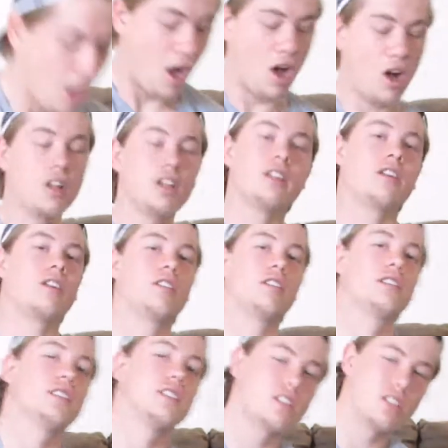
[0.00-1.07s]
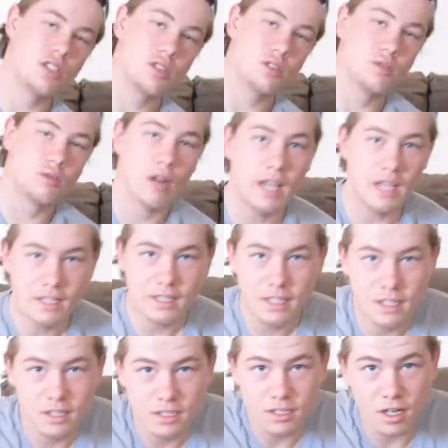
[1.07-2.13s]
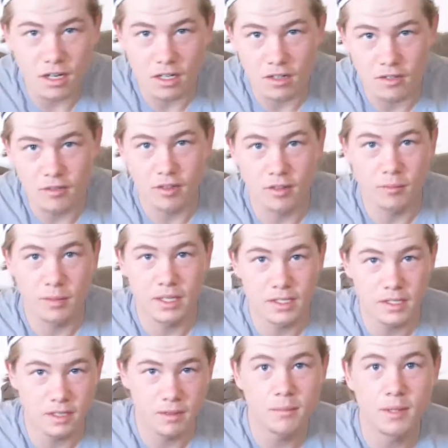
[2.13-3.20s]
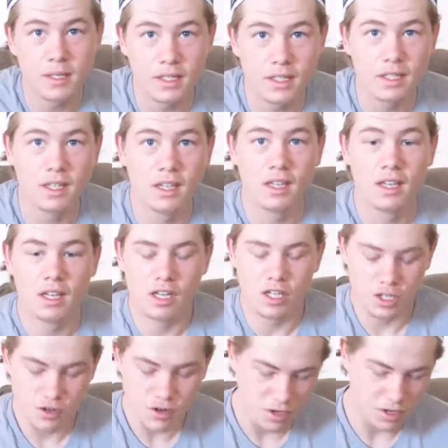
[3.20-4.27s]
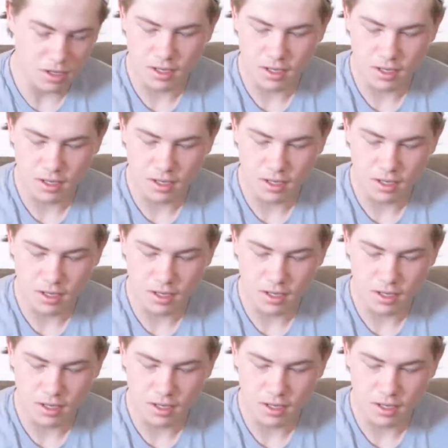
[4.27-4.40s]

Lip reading: All in all, this is a great starter for a PCP shooter.